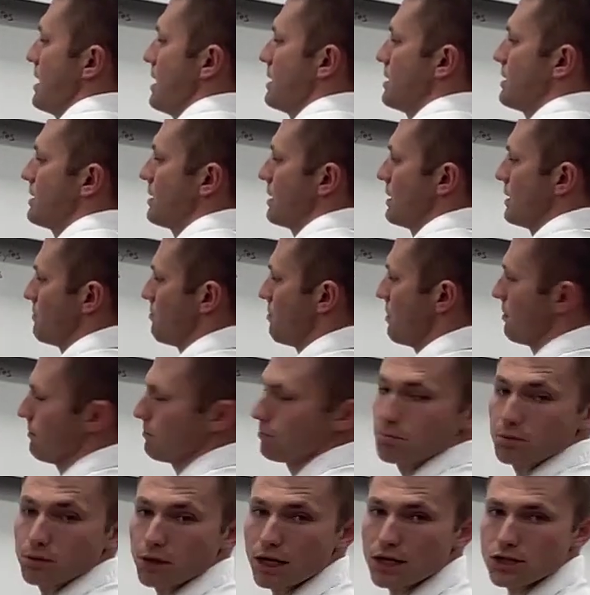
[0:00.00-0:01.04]
It's being
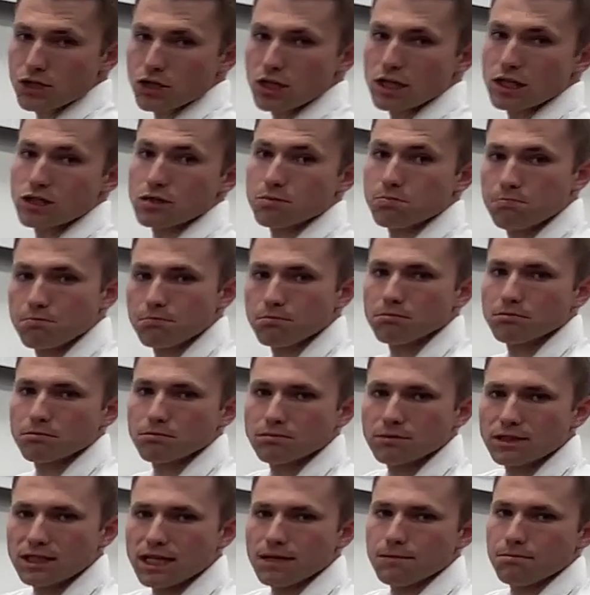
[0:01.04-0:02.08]

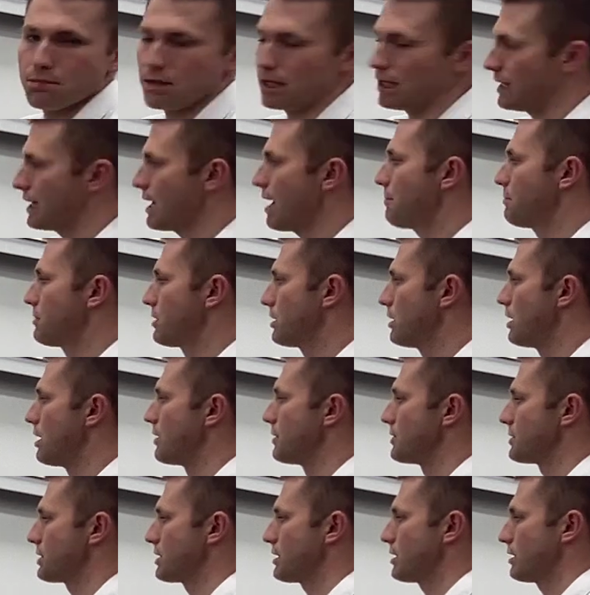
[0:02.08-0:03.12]
being kept
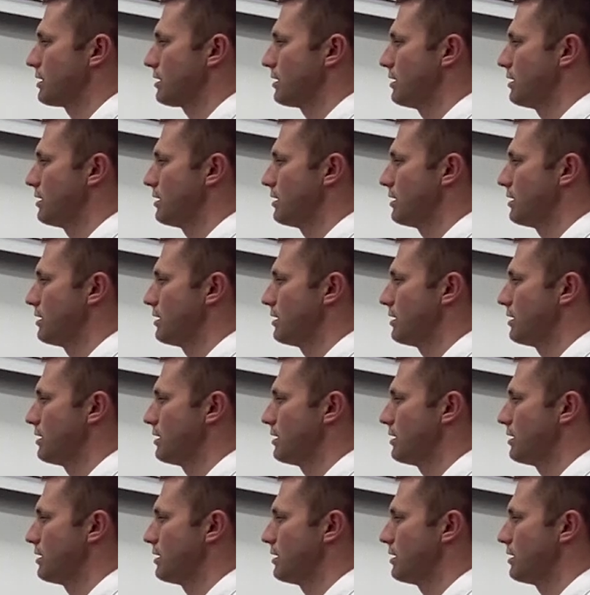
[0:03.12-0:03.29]
closed.